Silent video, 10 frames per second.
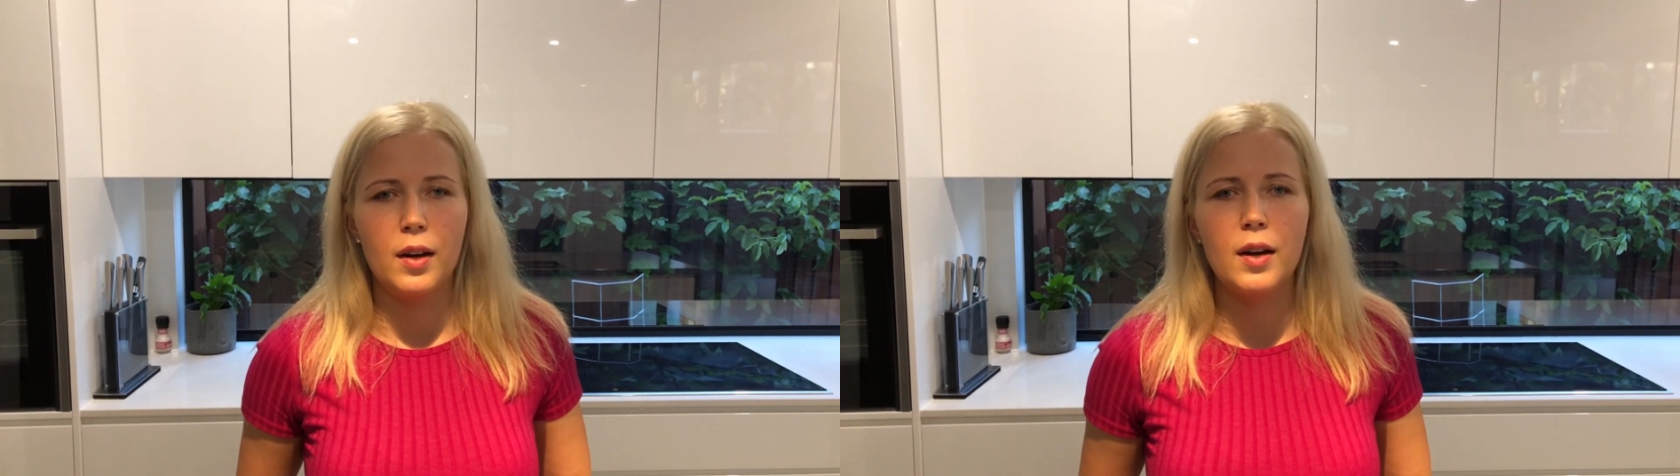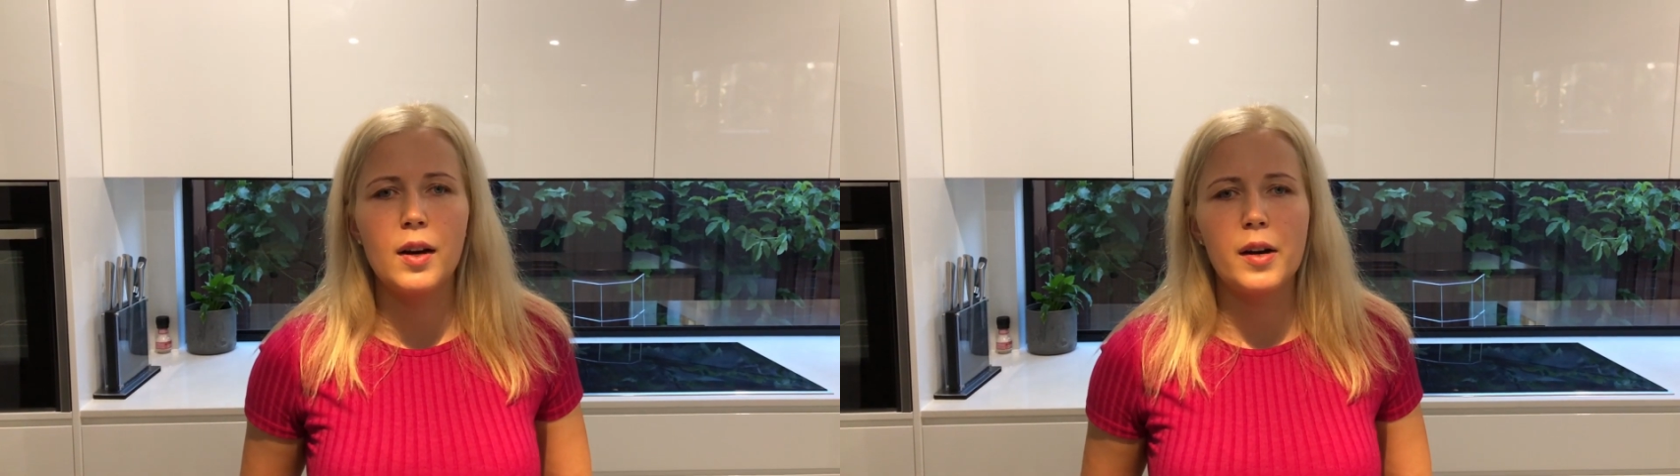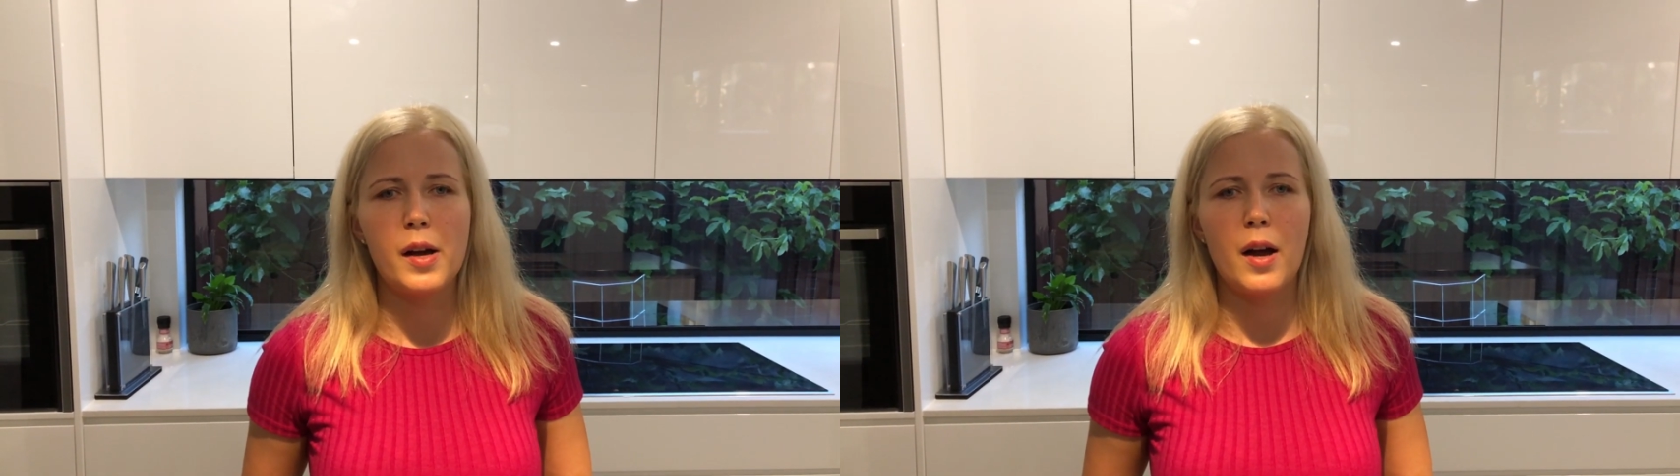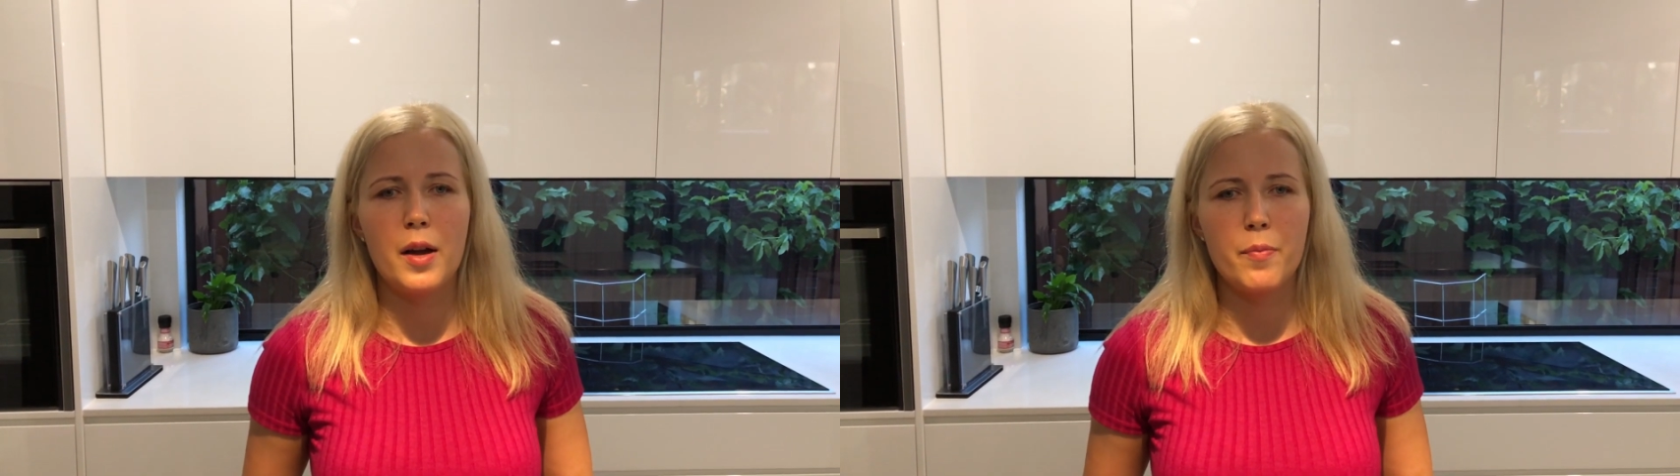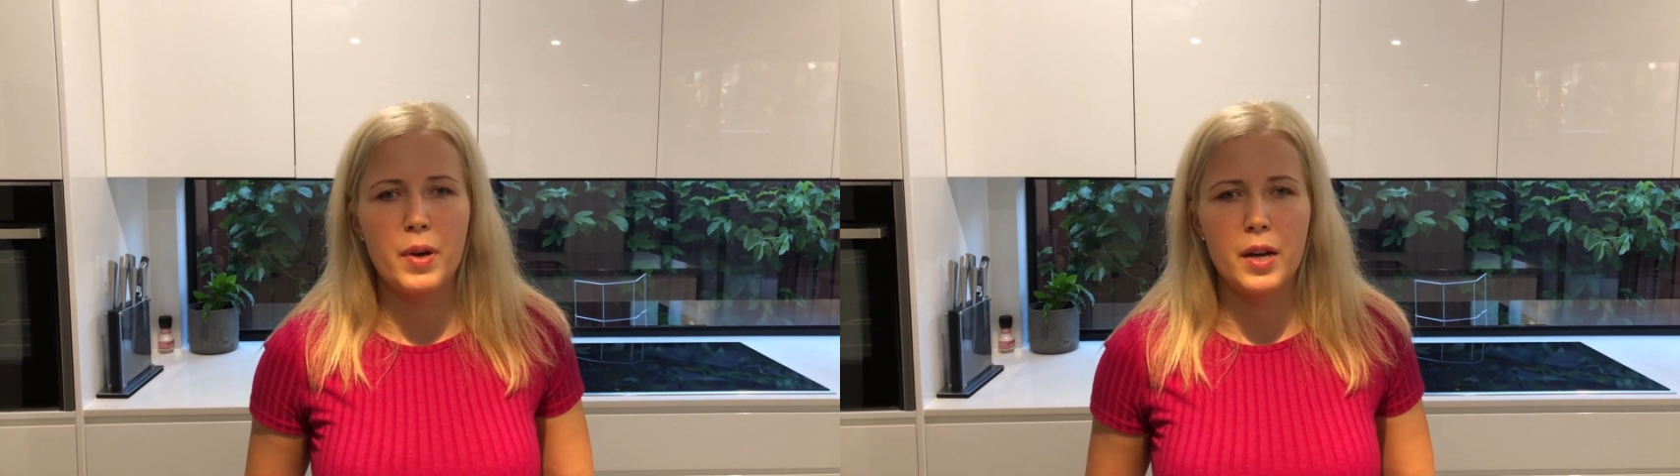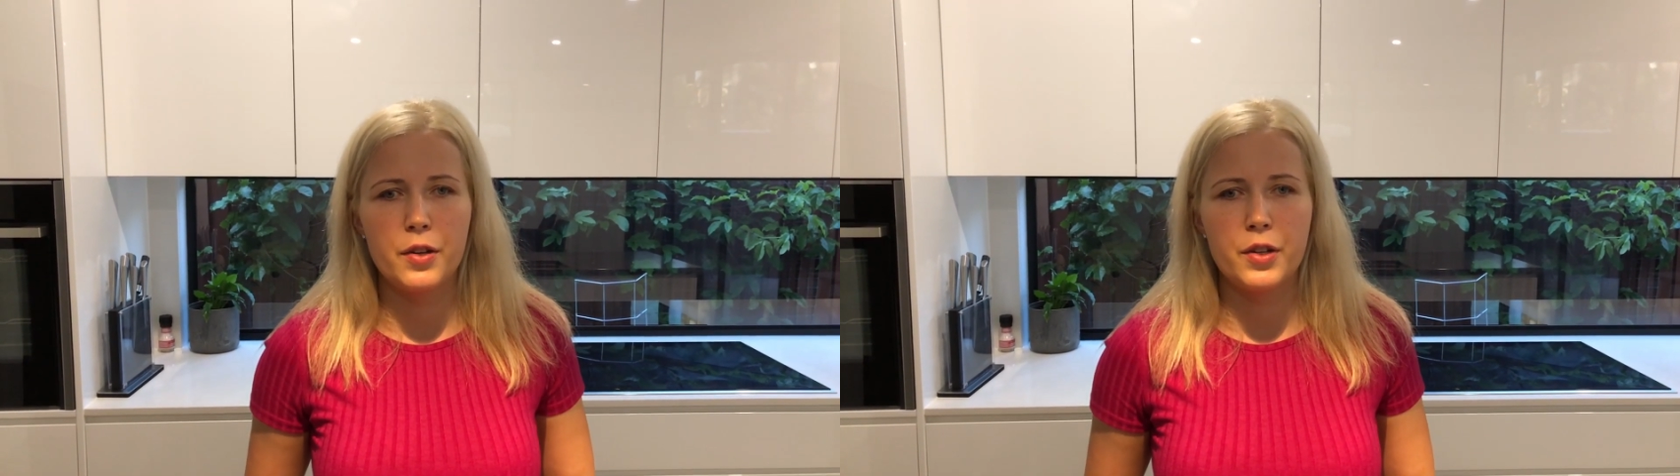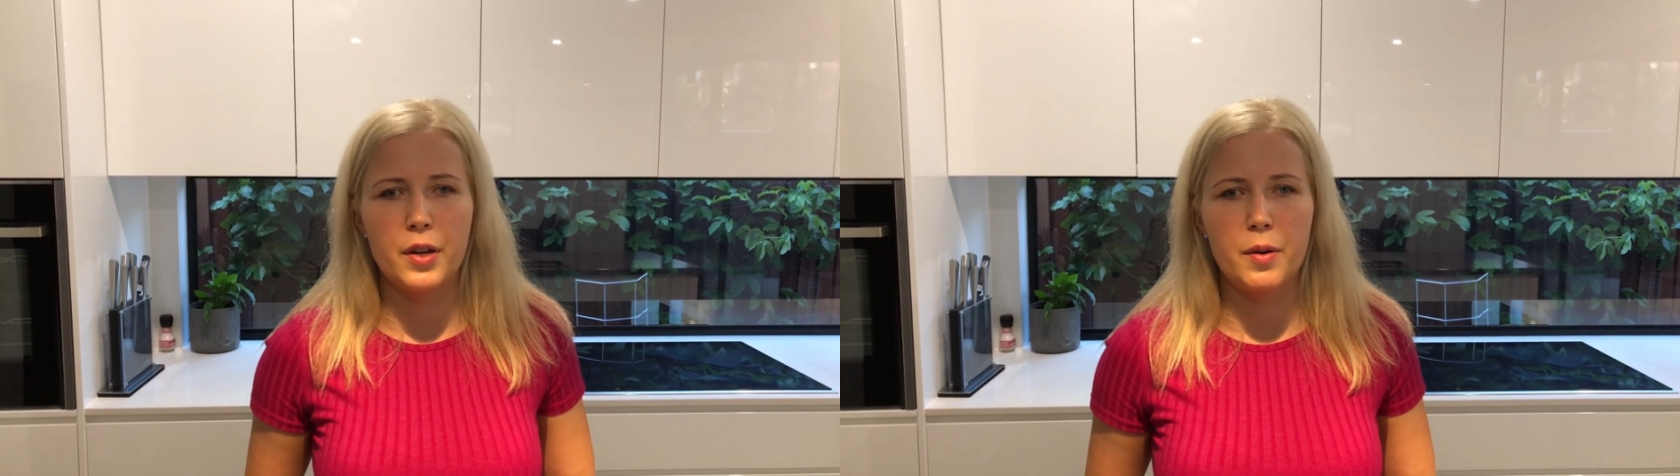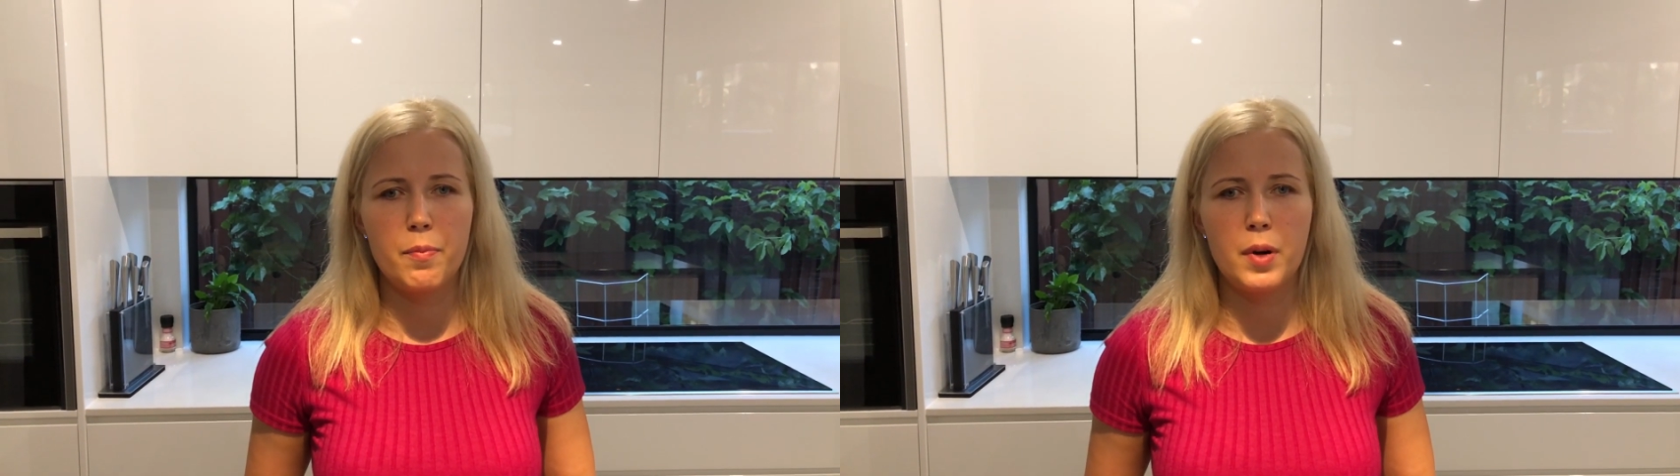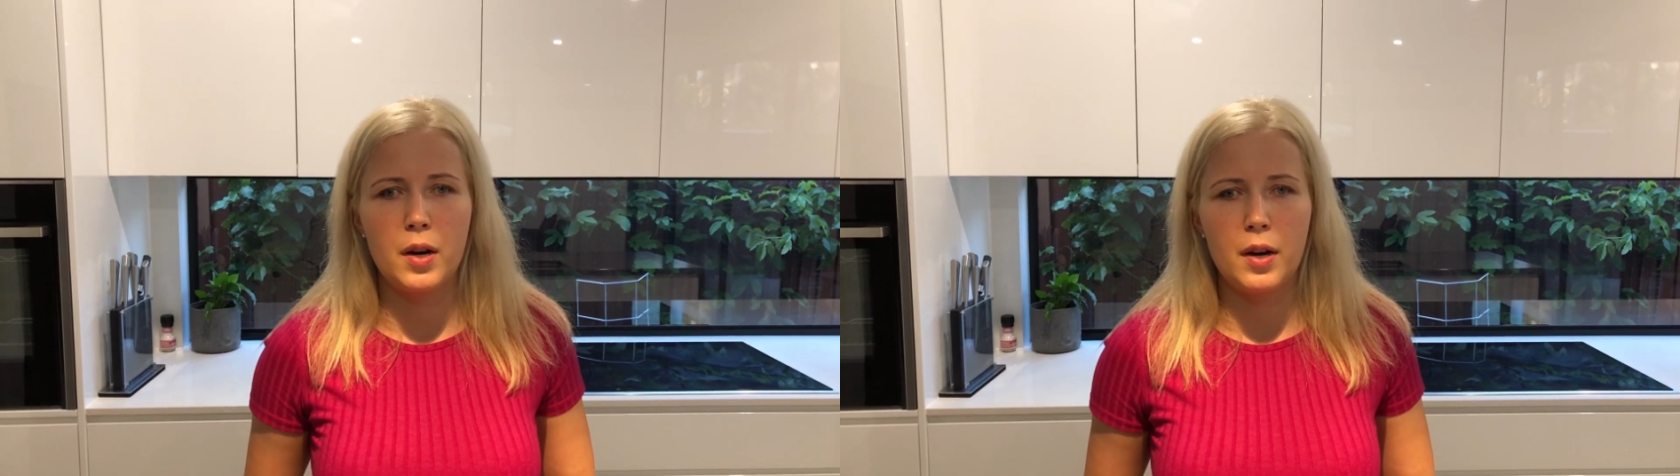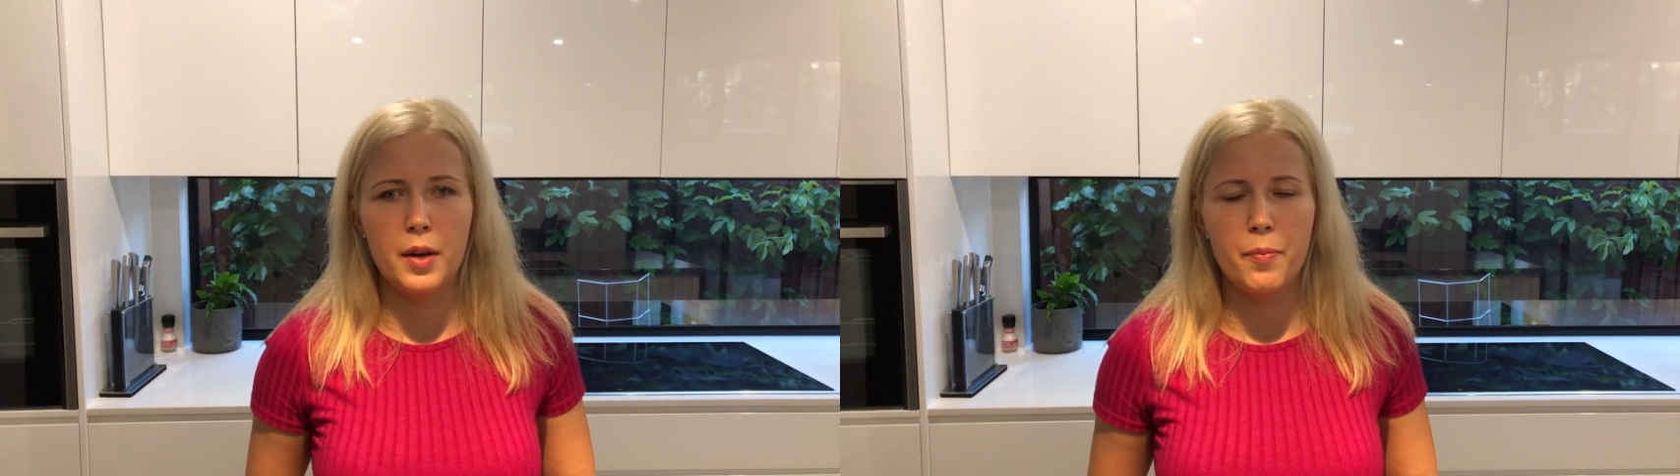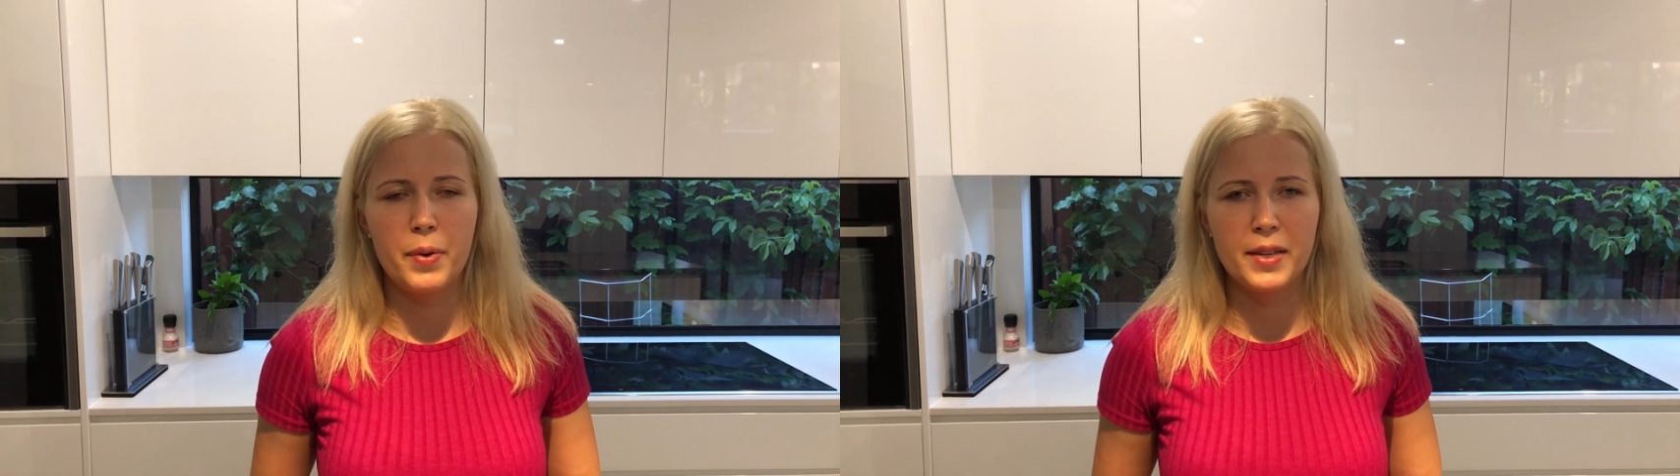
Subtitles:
I measure my